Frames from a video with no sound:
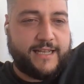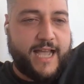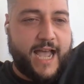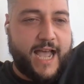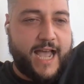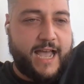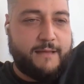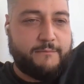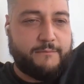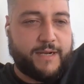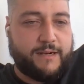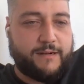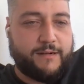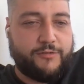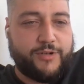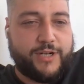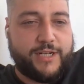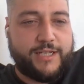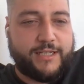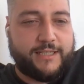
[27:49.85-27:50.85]
I'm
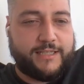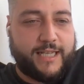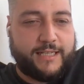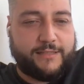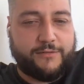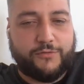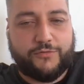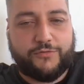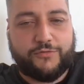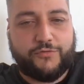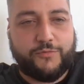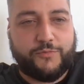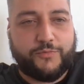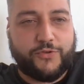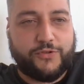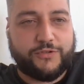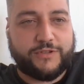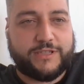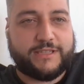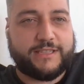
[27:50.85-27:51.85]
running like those two
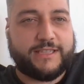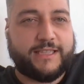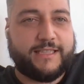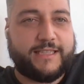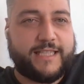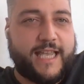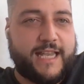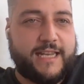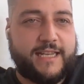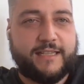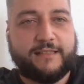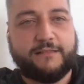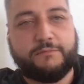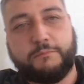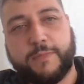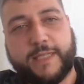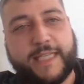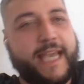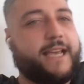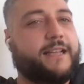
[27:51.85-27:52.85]
processes, and it
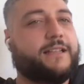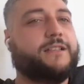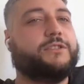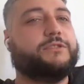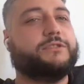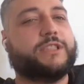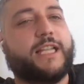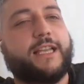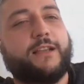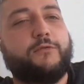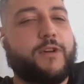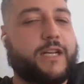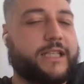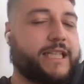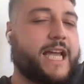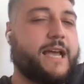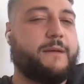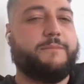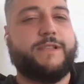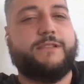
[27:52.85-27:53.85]
handles like
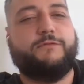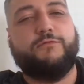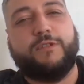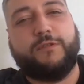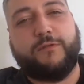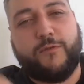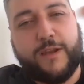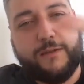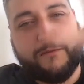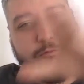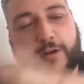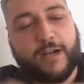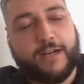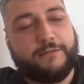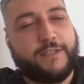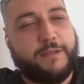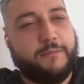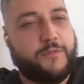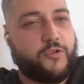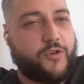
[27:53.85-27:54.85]
what happens if one
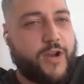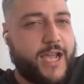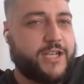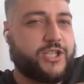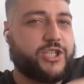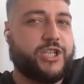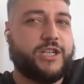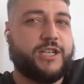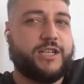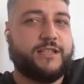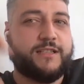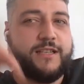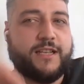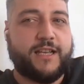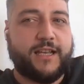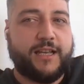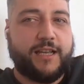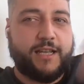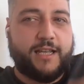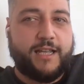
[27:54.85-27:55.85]
of them crashes,
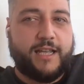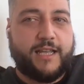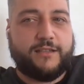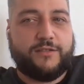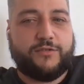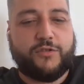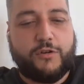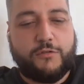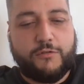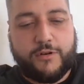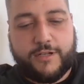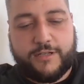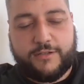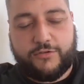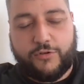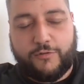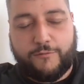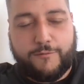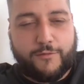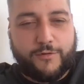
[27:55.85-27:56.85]
and so on and
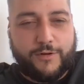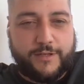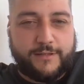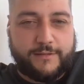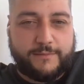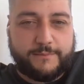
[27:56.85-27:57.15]
so forth.